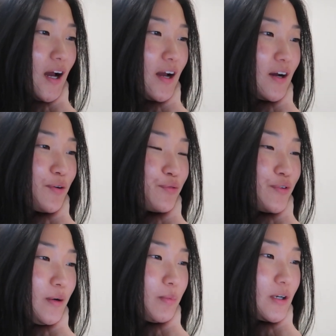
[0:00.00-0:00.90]
I got
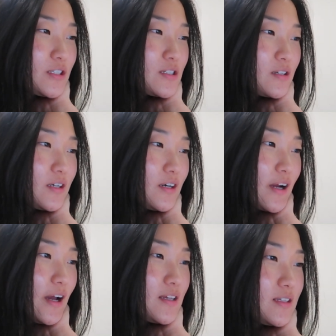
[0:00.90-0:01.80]
real personal here,
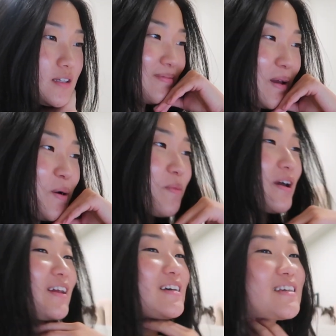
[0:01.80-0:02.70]
guys. Oh
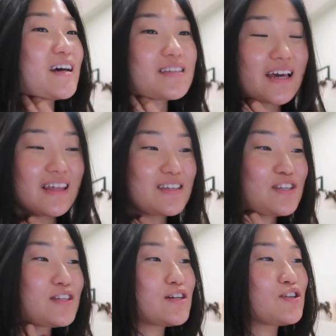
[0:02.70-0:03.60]
my goodness, guys. Okay, this
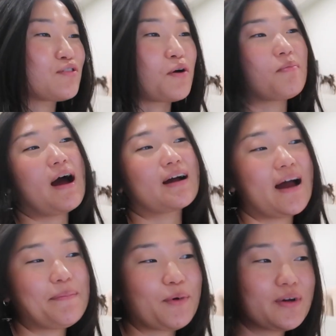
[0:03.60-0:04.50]
is such a throwback.
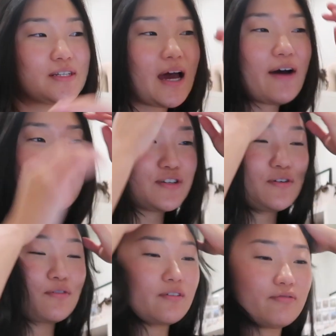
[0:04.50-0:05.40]
I'm going to have
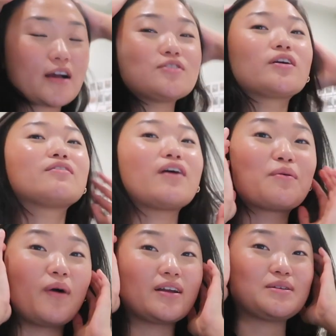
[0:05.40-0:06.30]
to reflect on if I
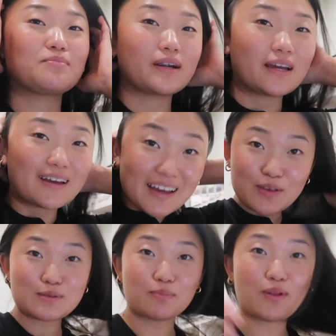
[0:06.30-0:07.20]
want to bring
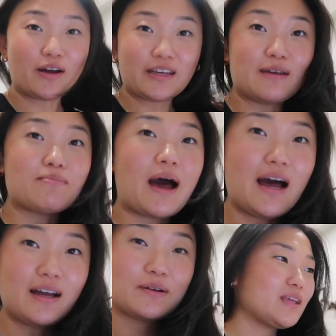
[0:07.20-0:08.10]
this blogging
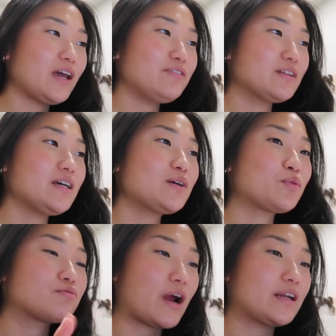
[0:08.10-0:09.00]
back. I feel like
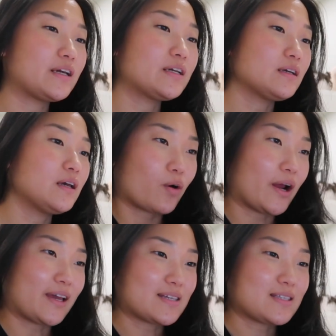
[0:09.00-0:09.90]
writing, or
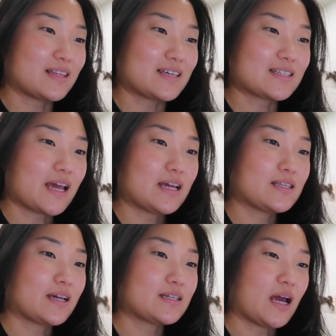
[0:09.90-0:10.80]
I guess in this
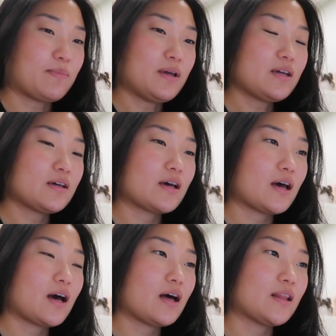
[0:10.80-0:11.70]
case, like typing,
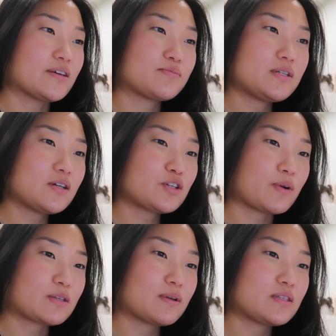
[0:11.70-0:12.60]
allows me to
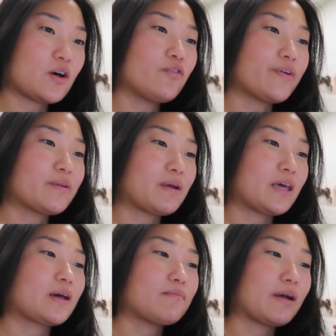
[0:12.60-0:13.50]
express myself and
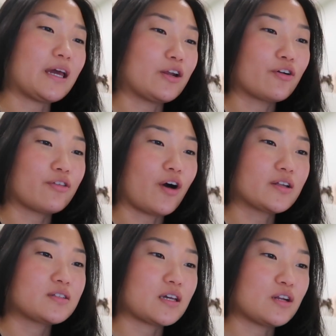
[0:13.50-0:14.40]
like my inner
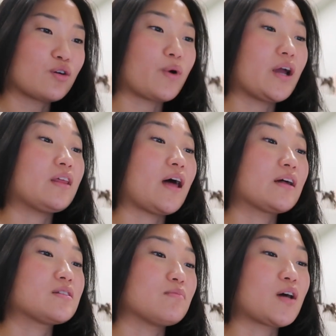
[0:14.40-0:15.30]
thoughts in a way
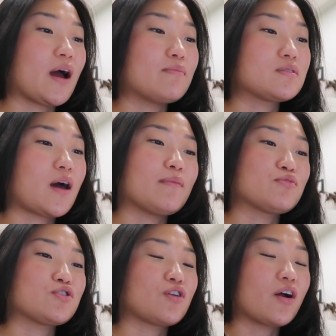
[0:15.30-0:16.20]
that sometimes I'm
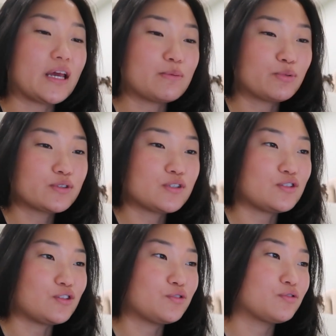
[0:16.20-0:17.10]
just not able to
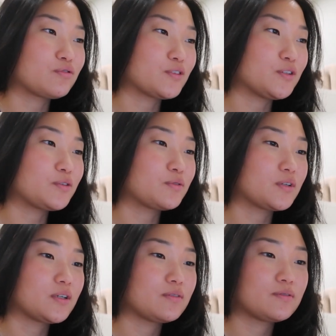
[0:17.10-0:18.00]
do through
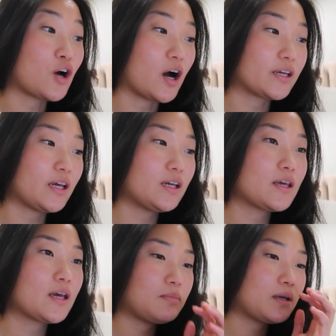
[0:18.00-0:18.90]

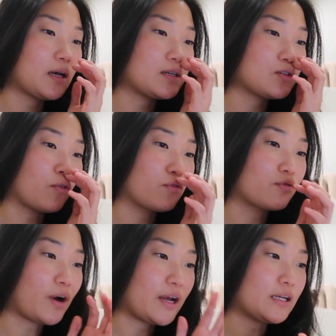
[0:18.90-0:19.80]
talking, because
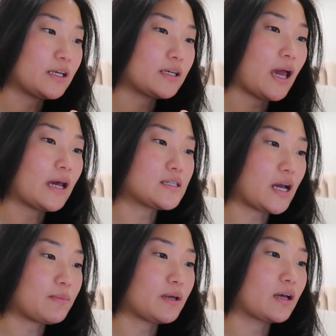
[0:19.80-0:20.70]
writing and
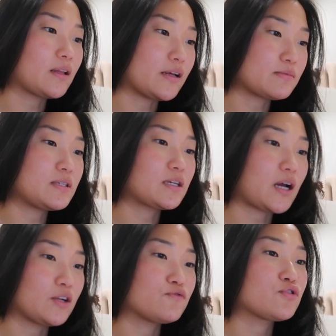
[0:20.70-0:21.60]
typing allows me to
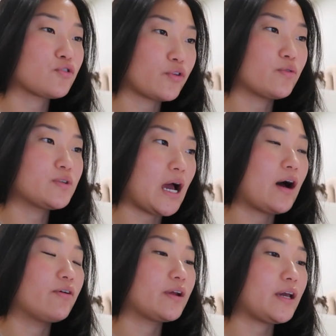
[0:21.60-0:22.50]
kind of slow
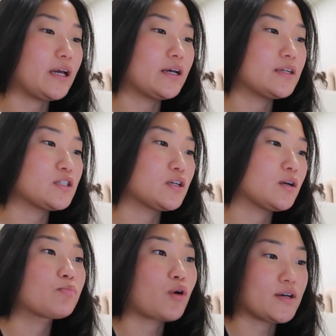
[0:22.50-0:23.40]
down and
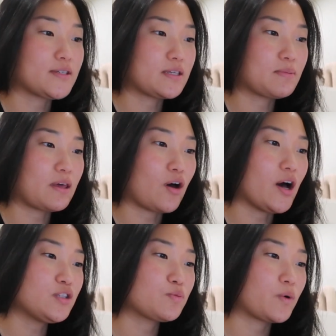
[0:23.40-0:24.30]
process my
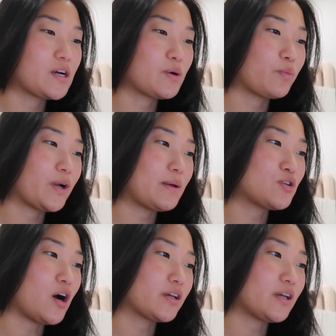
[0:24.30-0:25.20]
thoughts, where when I'm
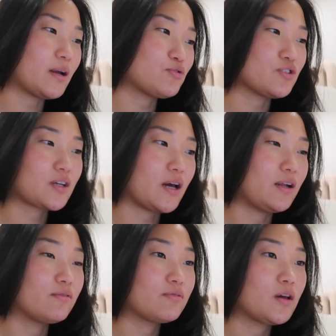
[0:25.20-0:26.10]
talking I'm just kind
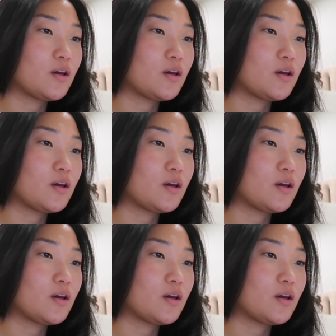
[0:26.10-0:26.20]
of